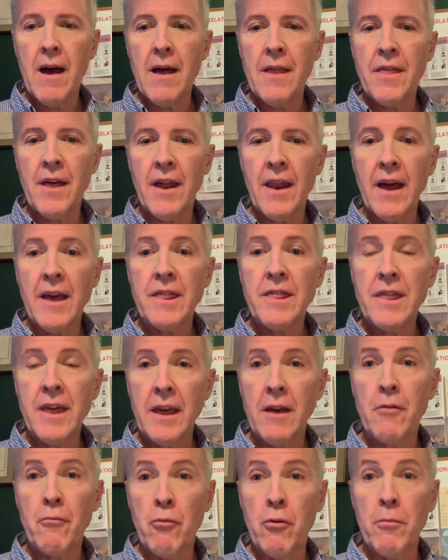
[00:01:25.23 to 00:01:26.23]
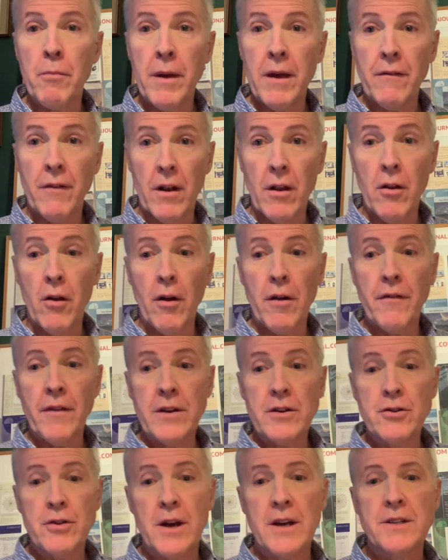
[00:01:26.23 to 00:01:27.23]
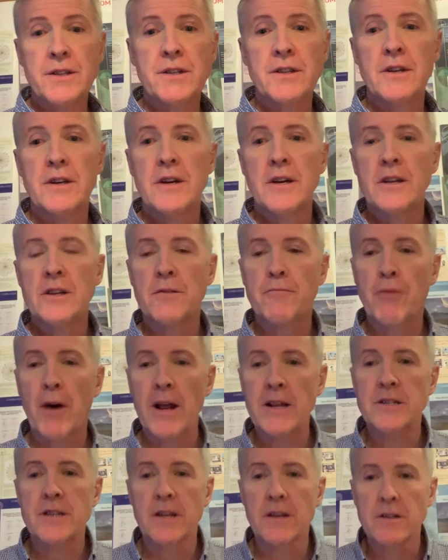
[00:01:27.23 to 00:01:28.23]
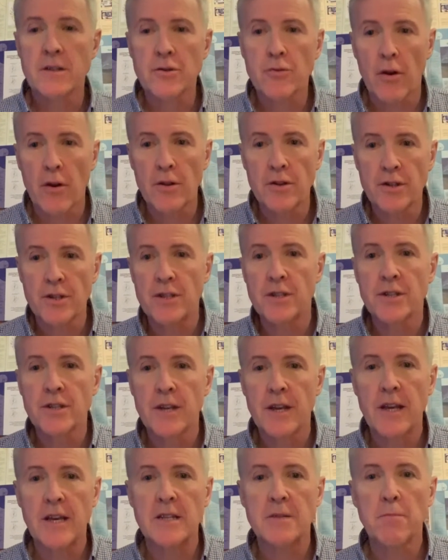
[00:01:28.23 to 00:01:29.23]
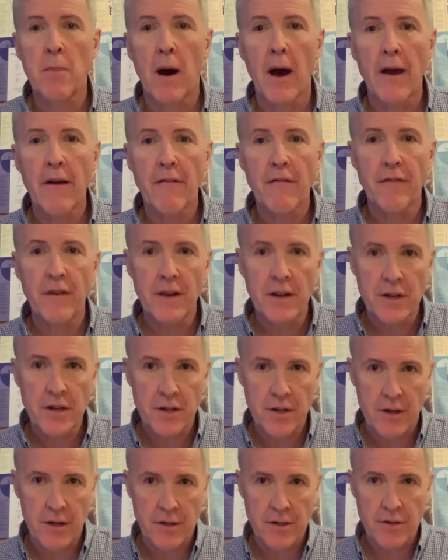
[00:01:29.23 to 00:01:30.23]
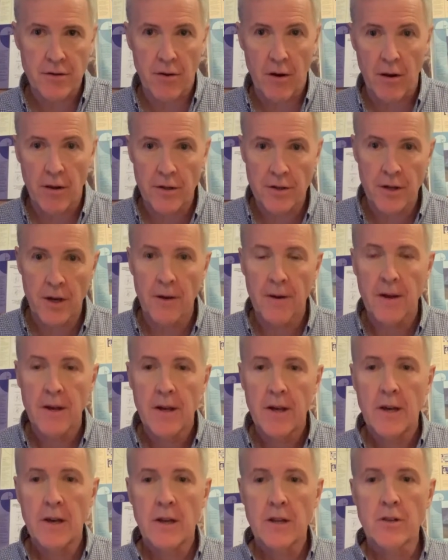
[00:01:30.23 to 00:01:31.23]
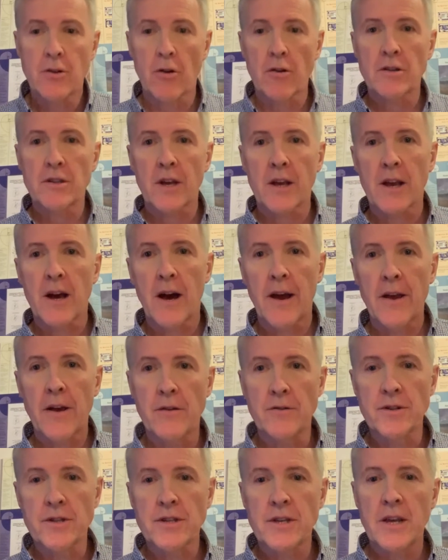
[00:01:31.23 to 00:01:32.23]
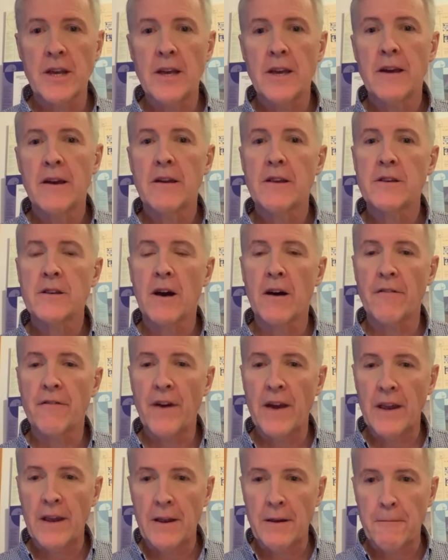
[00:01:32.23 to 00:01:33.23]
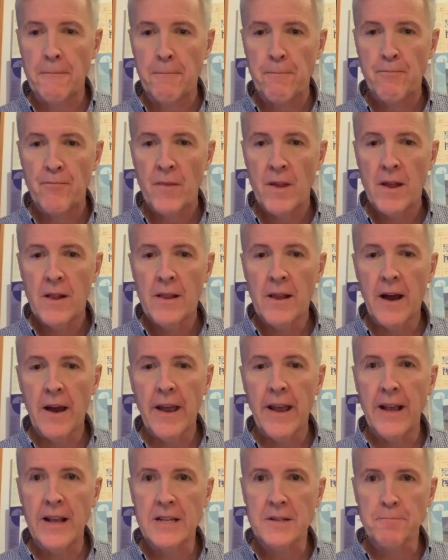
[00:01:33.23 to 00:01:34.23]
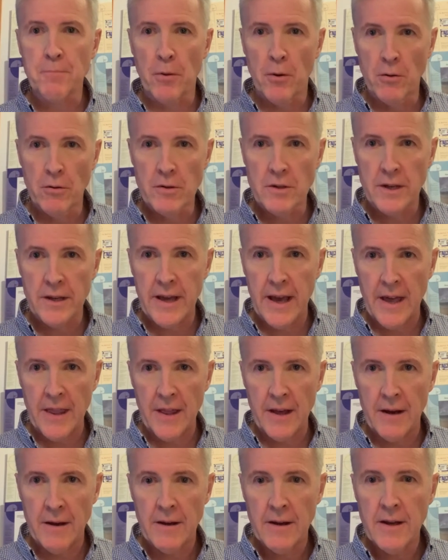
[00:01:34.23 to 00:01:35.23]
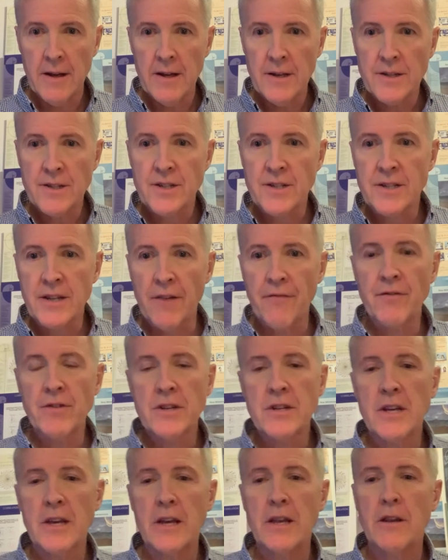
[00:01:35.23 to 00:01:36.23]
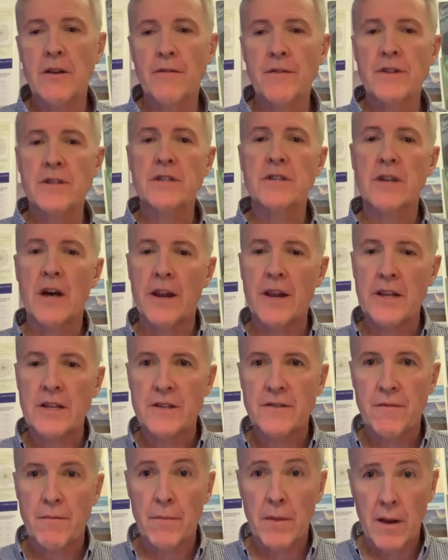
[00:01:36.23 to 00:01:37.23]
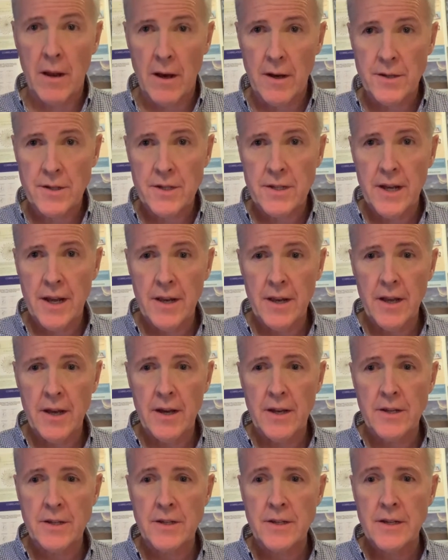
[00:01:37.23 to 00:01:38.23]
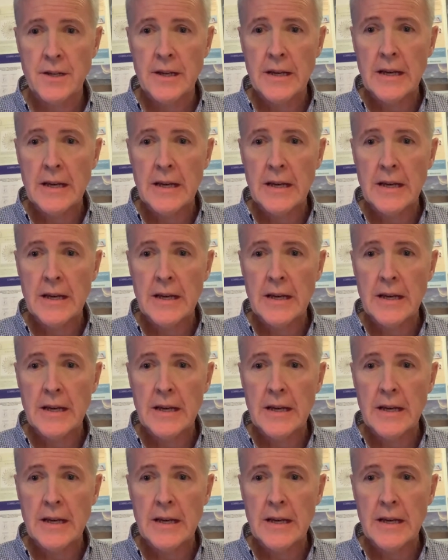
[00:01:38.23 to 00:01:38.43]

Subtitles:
that I think will be of a lot of interest to practicing astrologers is by a Finnish astrologer, Dr. Kyösti Tarvenen. Now, he's pulled together 17 of his studies from the last 10 years